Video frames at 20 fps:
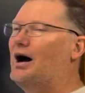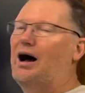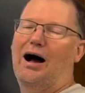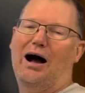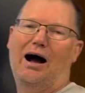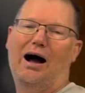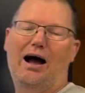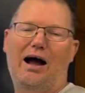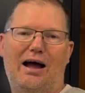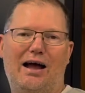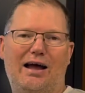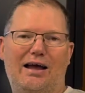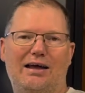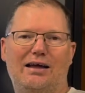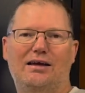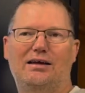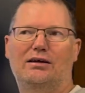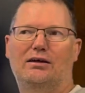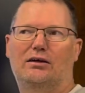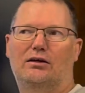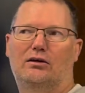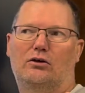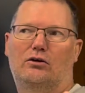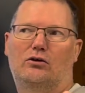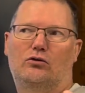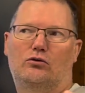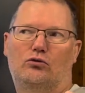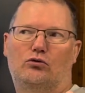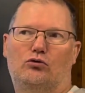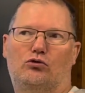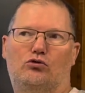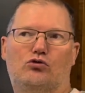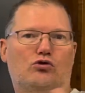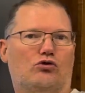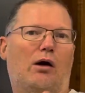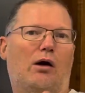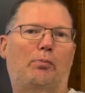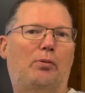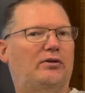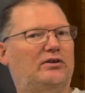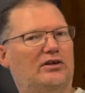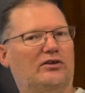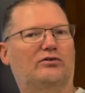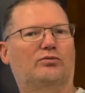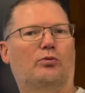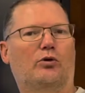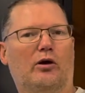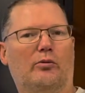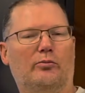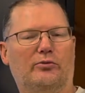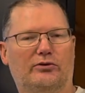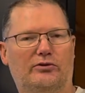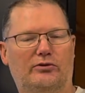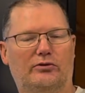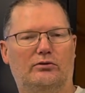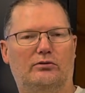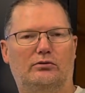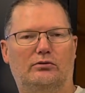I grew up with these worms.